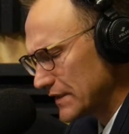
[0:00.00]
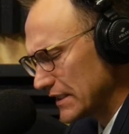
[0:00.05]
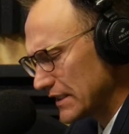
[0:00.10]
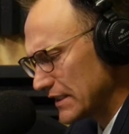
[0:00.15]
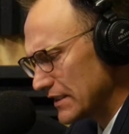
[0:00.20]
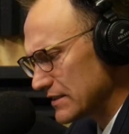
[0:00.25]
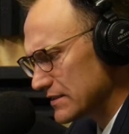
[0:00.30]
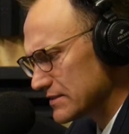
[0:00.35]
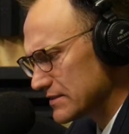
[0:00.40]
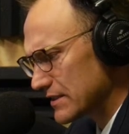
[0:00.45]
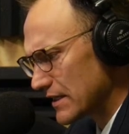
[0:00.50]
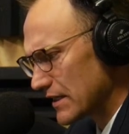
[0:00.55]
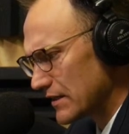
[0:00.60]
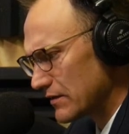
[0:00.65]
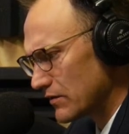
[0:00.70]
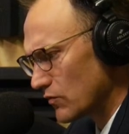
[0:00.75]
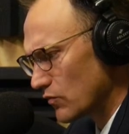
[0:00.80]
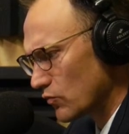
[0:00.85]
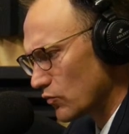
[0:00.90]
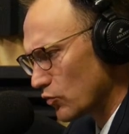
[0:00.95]
is
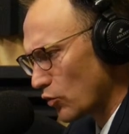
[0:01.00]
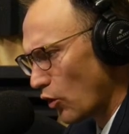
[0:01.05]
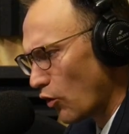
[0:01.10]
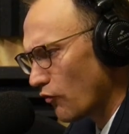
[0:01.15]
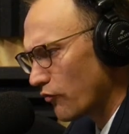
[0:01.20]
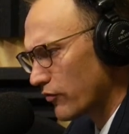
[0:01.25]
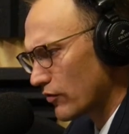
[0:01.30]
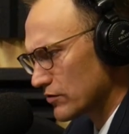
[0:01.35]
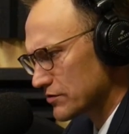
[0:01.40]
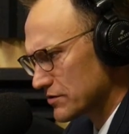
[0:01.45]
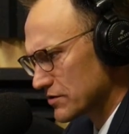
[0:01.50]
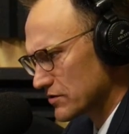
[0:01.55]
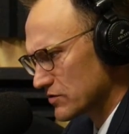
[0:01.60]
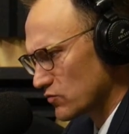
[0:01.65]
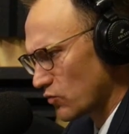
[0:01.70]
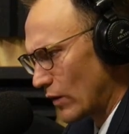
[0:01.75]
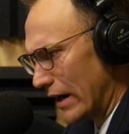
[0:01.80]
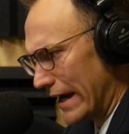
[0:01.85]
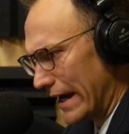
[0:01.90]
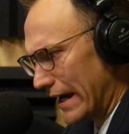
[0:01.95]
that Roe versus
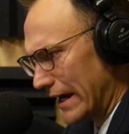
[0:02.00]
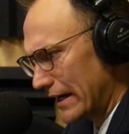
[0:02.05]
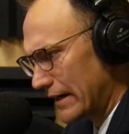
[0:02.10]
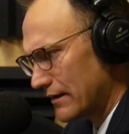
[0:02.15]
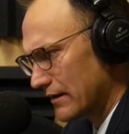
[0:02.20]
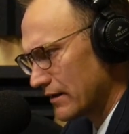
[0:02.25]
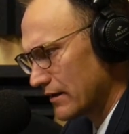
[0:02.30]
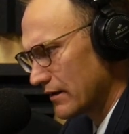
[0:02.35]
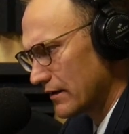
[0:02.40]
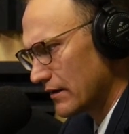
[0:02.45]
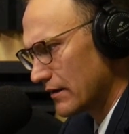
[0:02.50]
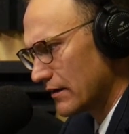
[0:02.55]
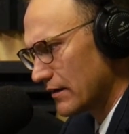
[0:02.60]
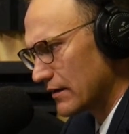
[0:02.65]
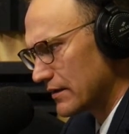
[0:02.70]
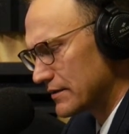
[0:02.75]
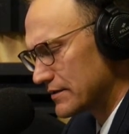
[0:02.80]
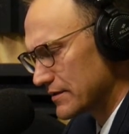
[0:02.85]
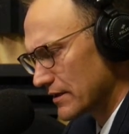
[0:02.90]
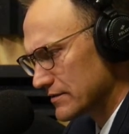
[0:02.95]
Wade
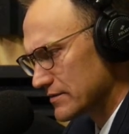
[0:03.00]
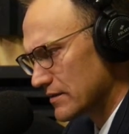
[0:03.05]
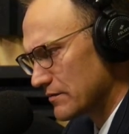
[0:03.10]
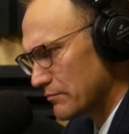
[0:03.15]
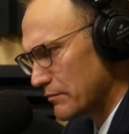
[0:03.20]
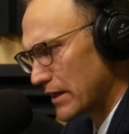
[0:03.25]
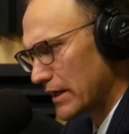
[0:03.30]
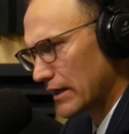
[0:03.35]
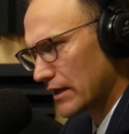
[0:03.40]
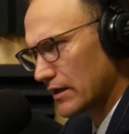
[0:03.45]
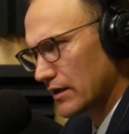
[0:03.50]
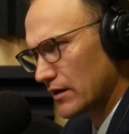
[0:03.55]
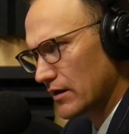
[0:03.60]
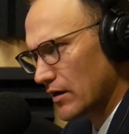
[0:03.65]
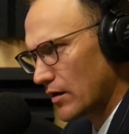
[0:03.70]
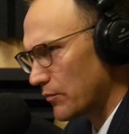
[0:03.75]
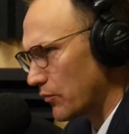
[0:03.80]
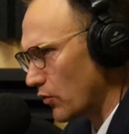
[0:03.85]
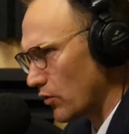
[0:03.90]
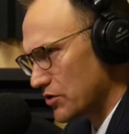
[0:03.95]
doesn't make
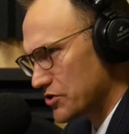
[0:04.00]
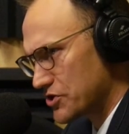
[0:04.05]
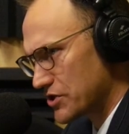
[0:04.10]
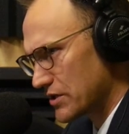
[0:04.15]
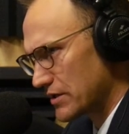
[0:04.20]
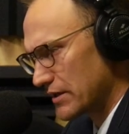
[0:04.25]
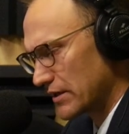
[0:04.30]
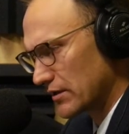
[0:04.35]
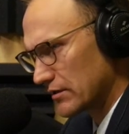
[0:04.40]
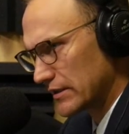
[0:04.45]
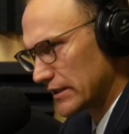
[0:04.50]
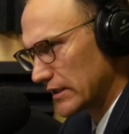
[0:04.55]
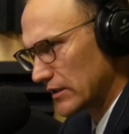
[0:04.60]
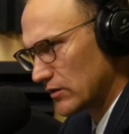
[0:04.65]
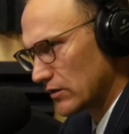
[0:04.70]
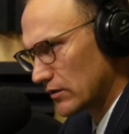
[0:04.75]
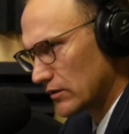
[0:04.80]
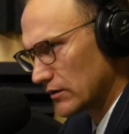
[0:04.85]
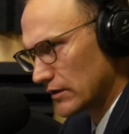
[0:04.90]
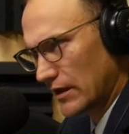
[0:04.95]
abortion
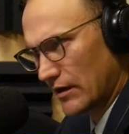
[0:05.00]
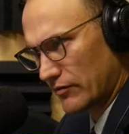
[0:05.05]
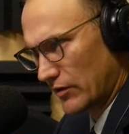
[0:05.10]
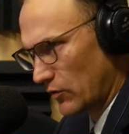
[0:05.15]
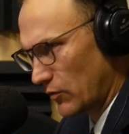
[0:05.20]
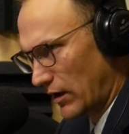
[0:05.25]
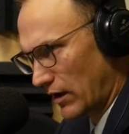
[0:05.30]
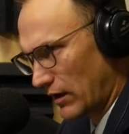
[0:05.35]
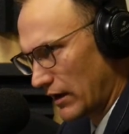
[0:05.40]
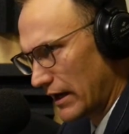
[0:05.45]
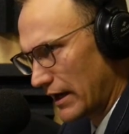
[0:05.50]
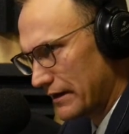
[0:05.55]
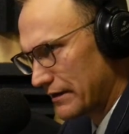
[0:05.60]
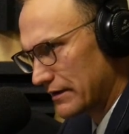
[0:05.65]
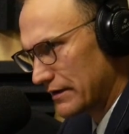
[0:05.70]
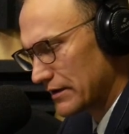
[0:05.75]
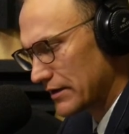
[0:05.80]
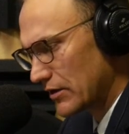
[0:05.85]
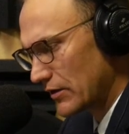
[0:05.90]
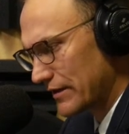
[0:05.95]
illegal everywhere.
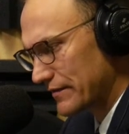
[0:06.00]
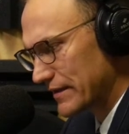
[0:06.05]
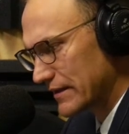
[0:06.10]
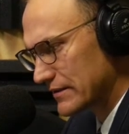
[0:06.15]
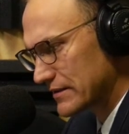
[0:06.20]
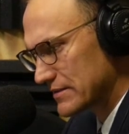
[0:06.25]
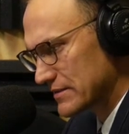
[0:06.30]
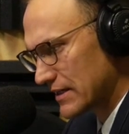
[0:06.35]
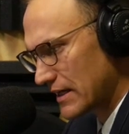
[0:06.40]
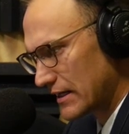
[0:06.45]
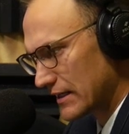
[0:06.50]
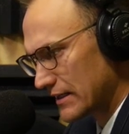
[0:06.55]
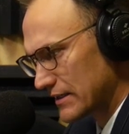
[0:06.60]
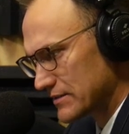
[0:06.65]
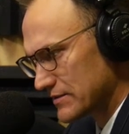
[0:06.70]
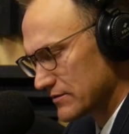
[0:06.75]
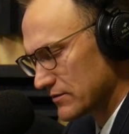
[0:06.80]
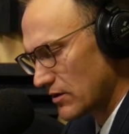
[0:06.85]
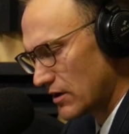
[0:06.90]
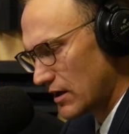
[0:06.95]
And, I think this kind of
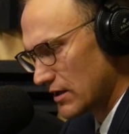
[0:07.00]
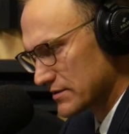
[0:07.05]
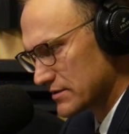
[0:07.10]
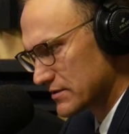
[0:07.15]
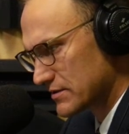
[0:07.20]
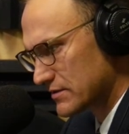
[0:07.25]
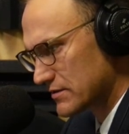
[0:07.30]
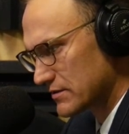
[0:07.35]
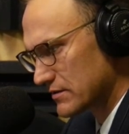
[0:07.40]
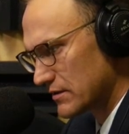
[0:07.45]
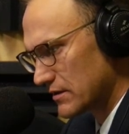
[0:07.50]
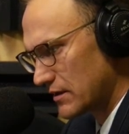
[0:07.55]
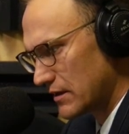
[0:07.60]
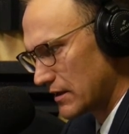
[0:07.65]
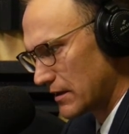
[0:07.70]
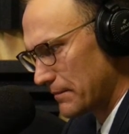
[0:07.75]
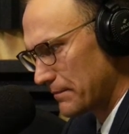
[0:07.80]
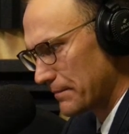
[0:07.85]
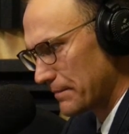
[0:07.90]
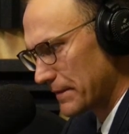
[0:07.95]
gets lost
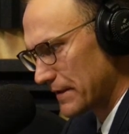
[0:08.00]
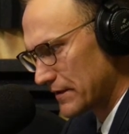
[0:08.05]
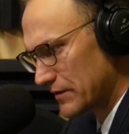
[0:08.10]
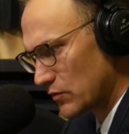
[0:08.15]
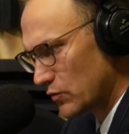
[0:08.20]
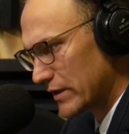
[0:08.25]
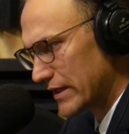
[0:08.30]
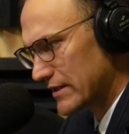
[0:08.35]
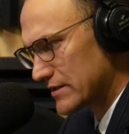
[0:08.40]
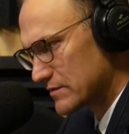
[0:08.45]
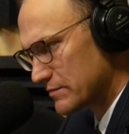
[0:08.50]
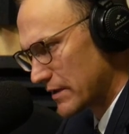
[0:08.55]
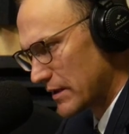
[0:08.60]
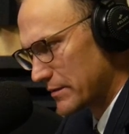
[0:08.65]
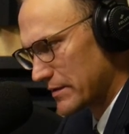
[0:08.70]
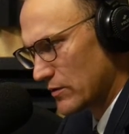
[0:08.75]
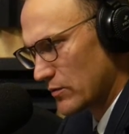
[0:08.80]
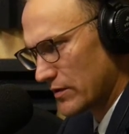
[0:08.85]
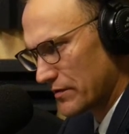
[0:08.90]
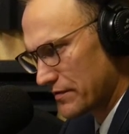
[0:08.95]
in the weeds
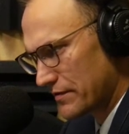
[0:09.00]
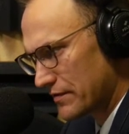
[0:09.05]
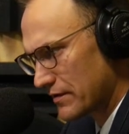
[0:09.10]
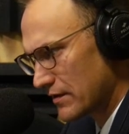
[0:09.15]
maybe with